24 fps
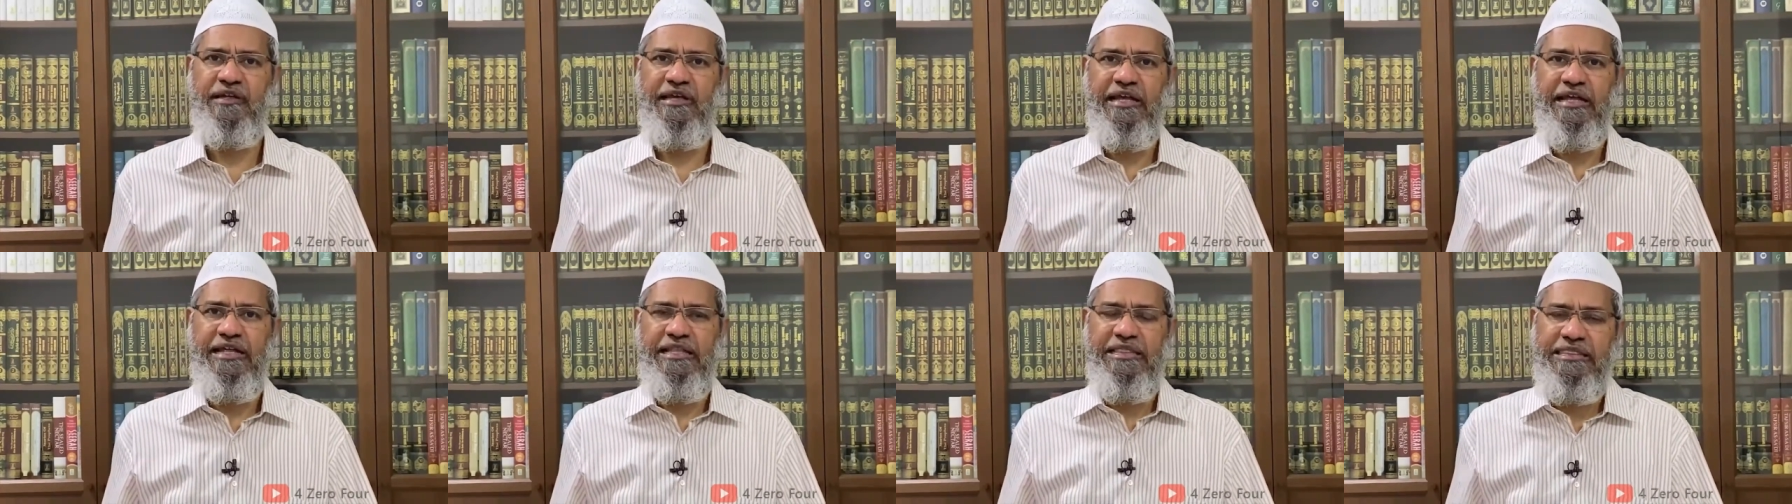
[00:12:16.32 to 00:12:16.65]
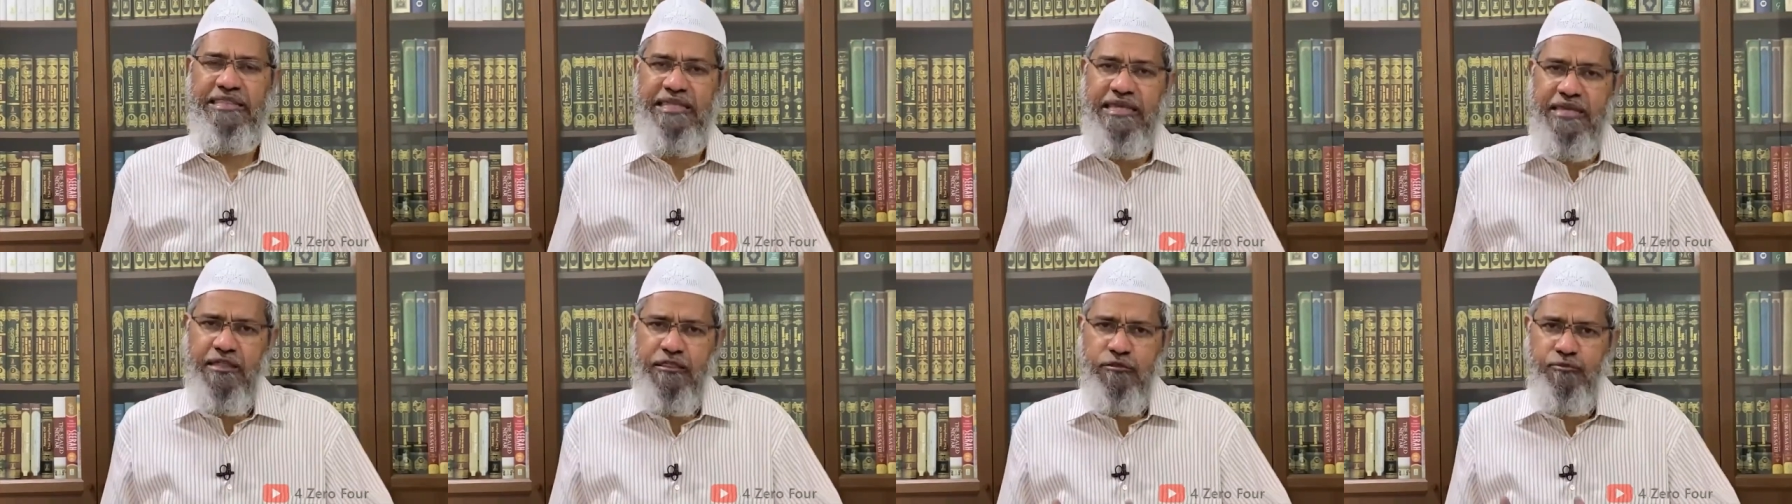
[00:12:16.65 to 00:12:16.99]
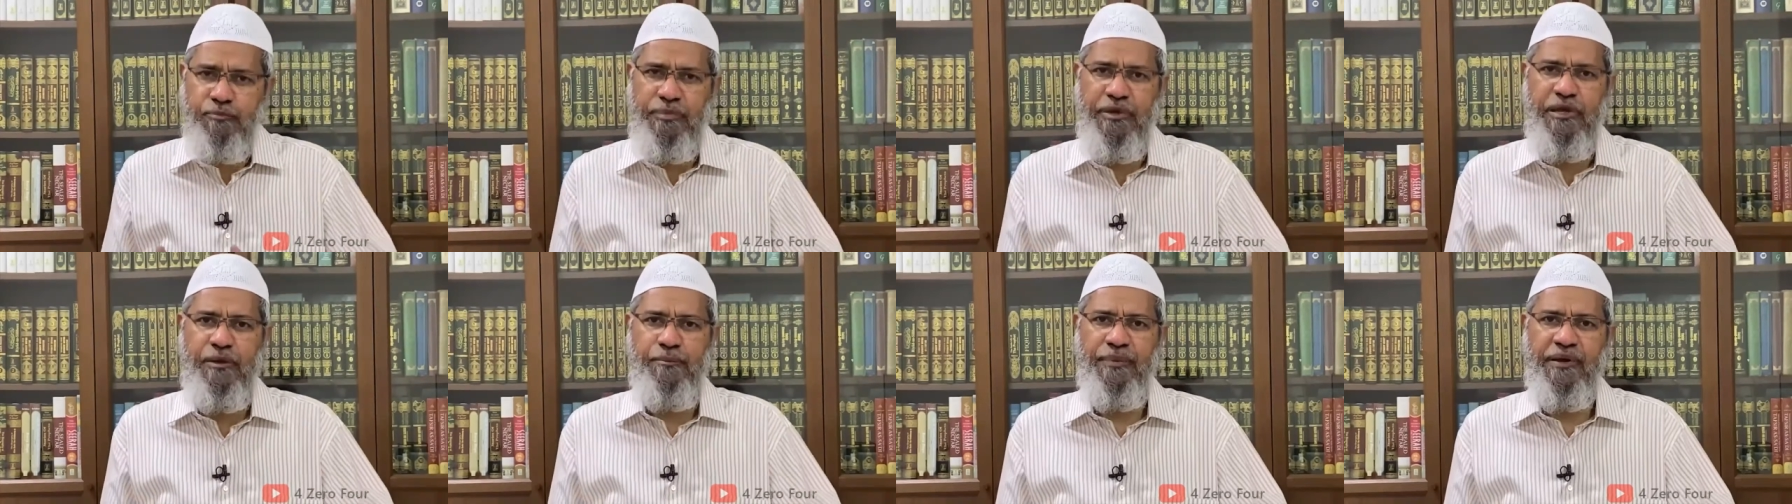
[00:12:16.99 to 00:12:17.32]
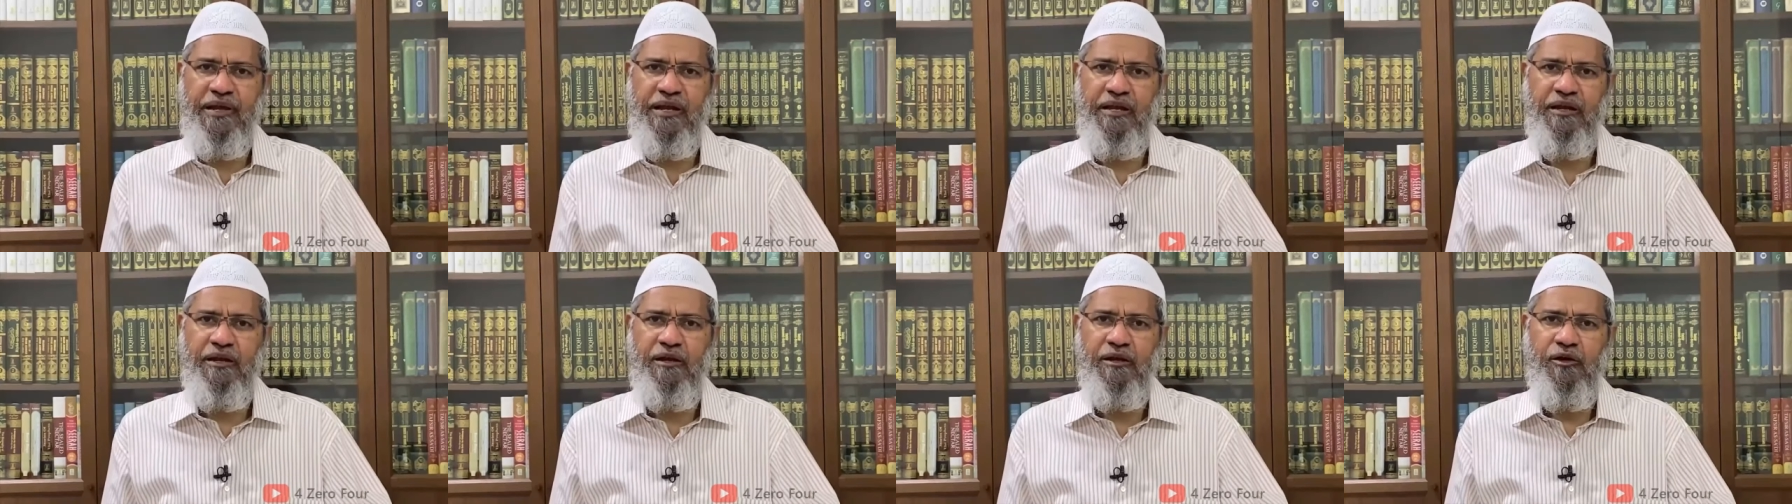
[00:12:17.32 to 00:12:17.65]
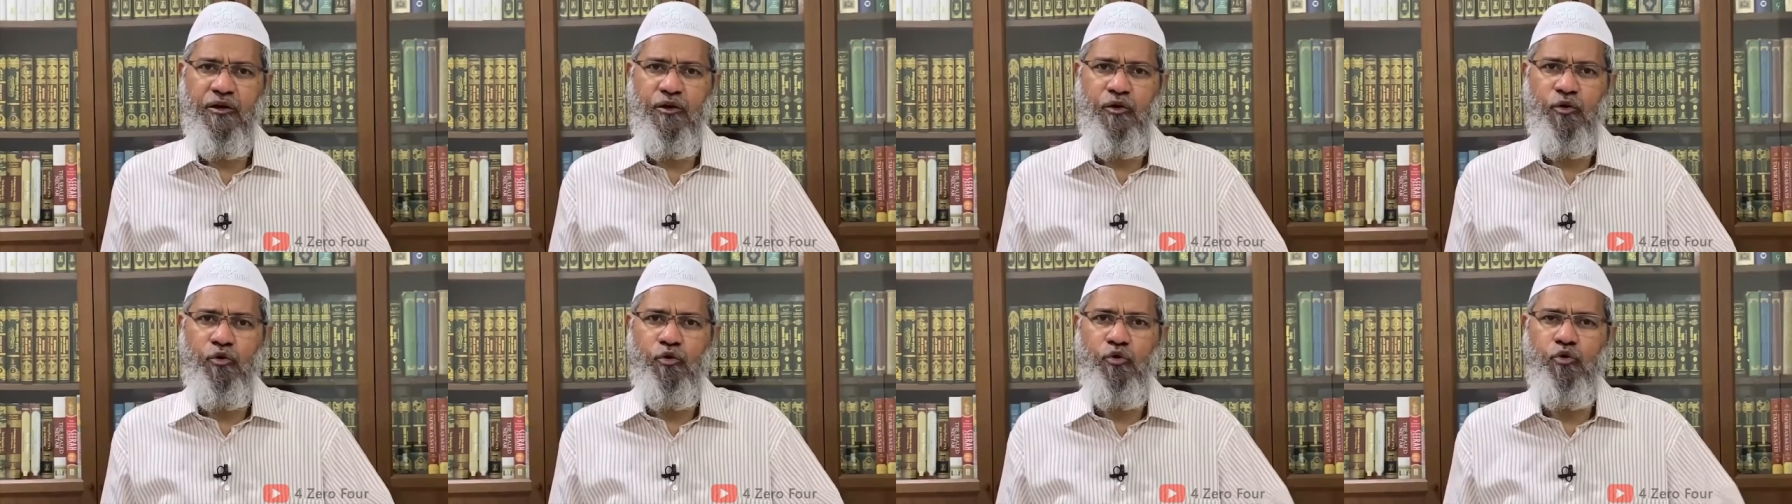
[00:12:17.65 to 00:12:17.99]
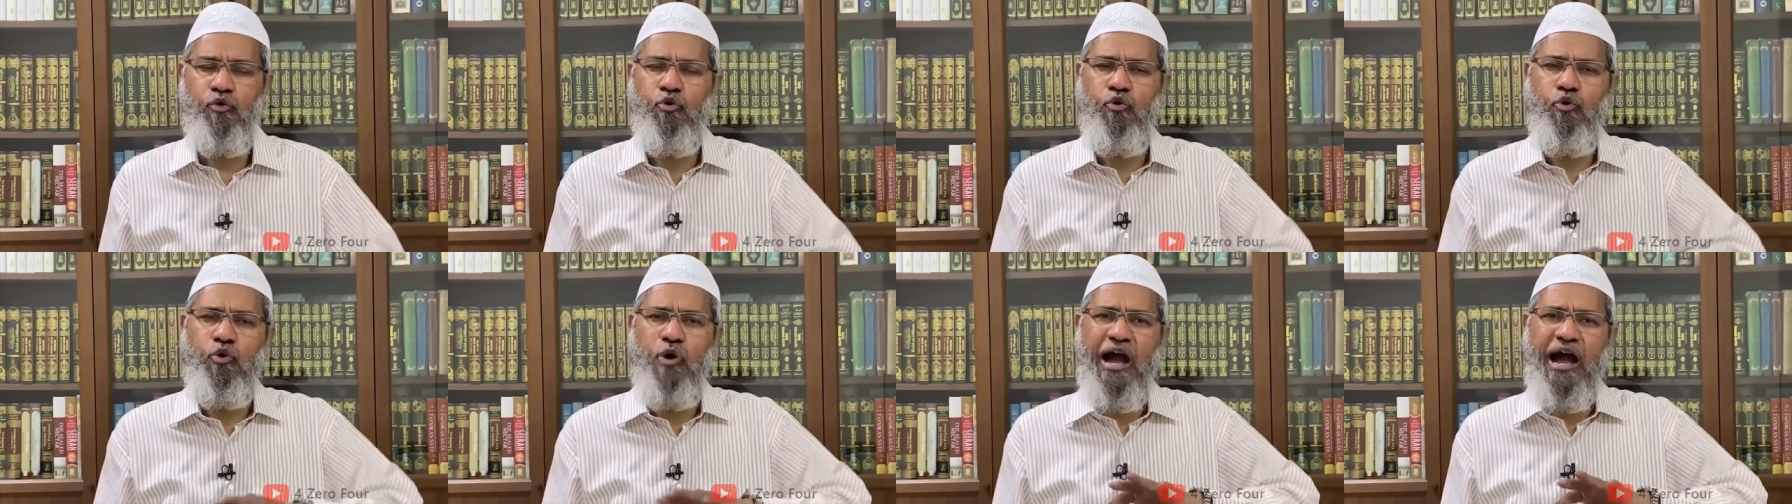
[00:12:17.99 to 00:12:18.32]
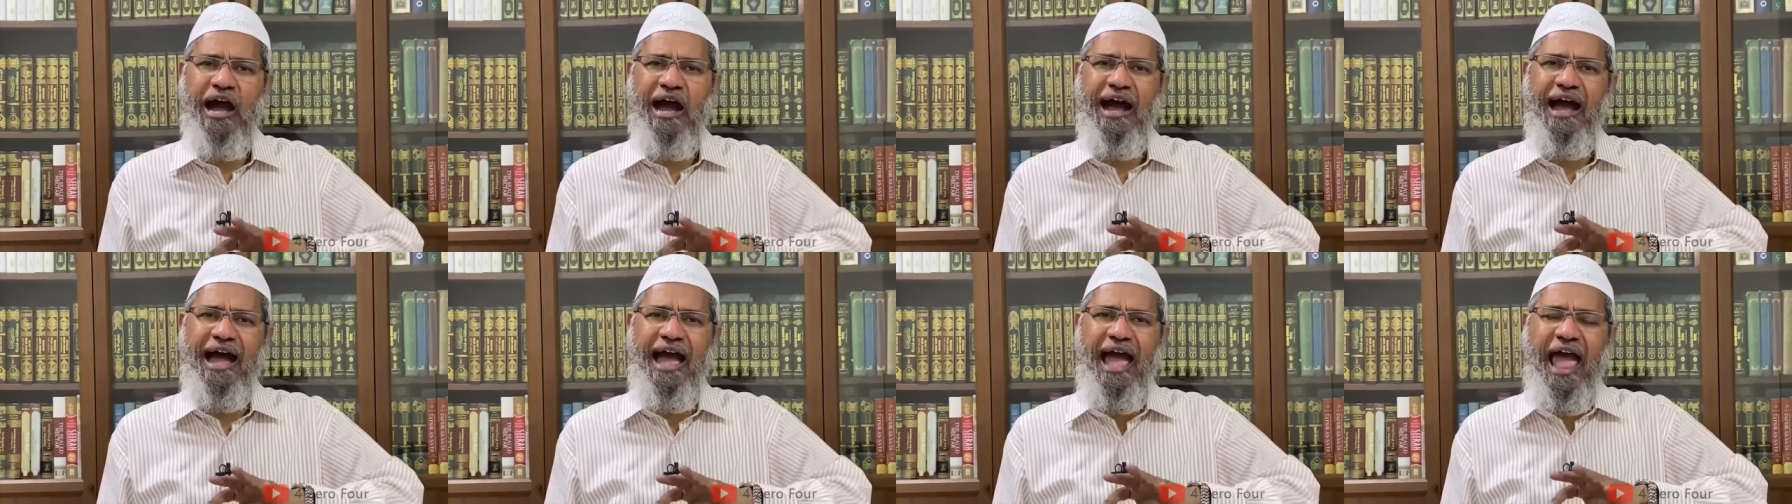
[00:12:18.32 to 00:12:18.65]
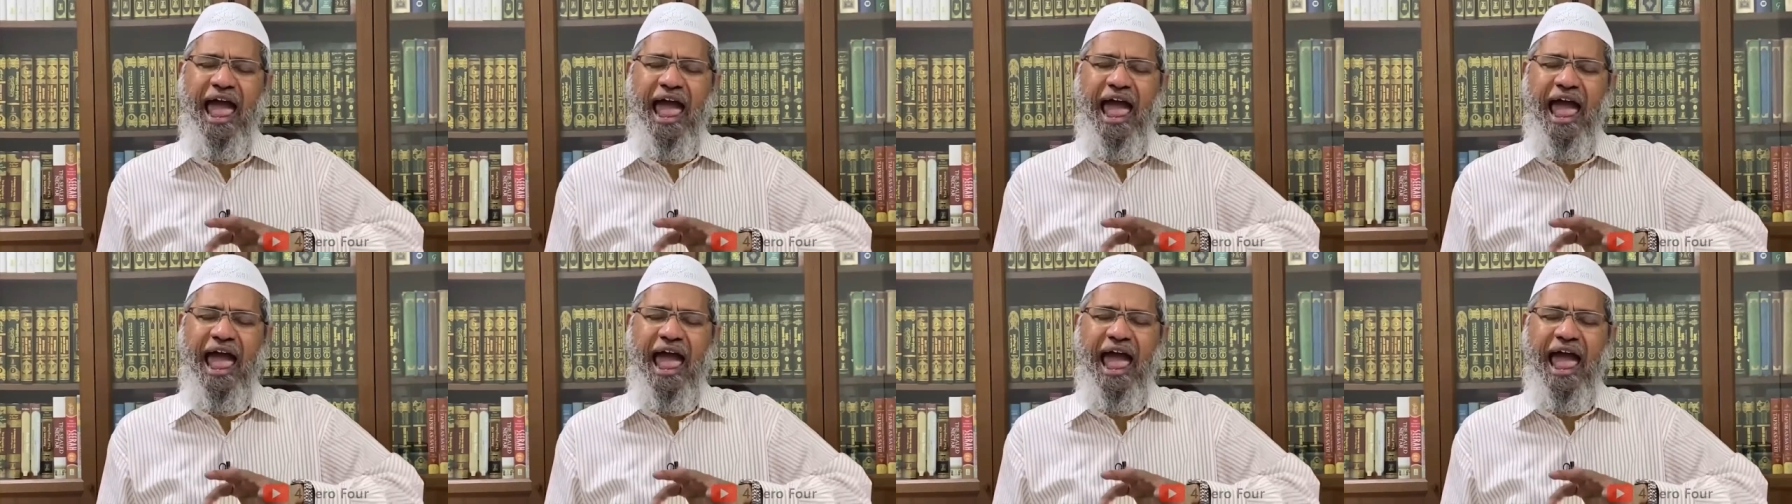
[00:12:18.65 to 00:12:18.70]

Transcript: These people who are